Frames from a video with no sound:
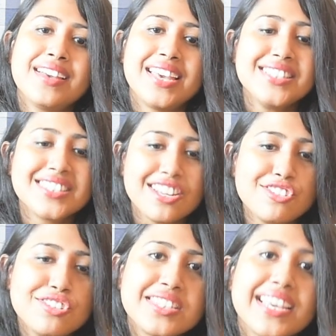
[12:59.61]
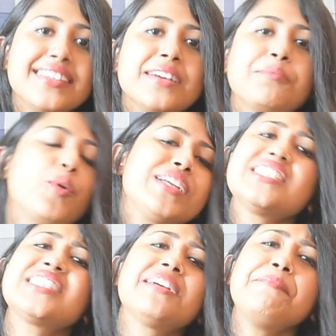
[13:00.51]
In such a state, a poet is
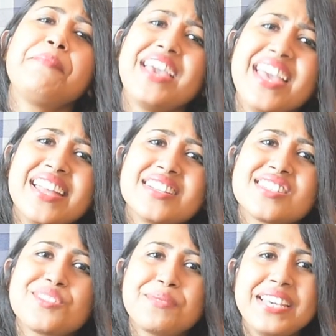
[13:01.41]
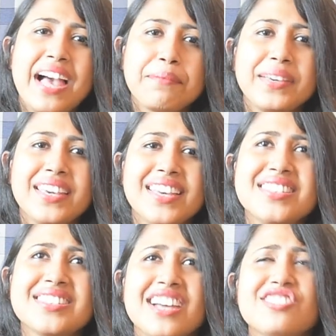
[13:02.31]
compelled to be happy in
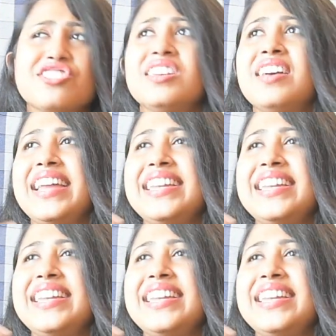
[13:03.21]
such an